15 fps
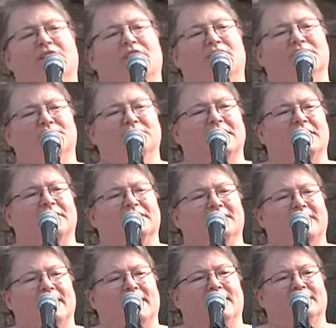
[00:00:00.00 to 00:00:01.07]
laundry a
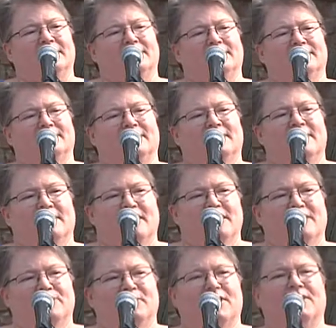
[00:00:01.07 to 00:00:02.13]
day.
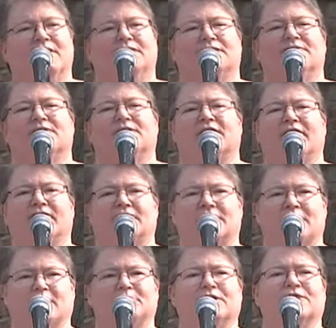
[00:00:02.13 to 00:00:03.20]
Because if you think a
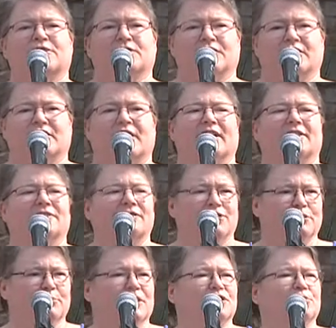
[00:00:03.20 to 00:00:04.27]
septic's going to get
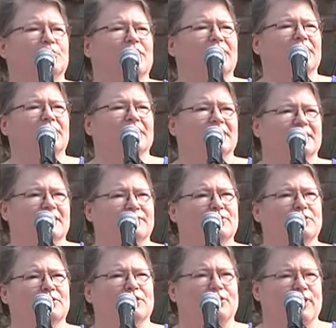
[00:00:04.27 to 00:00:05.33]
too much water in it if
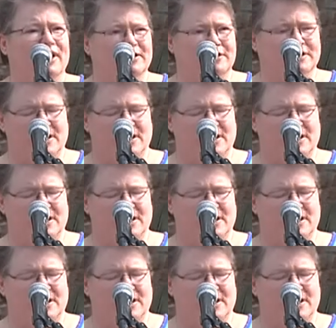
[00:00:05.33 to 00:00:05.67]
the ground's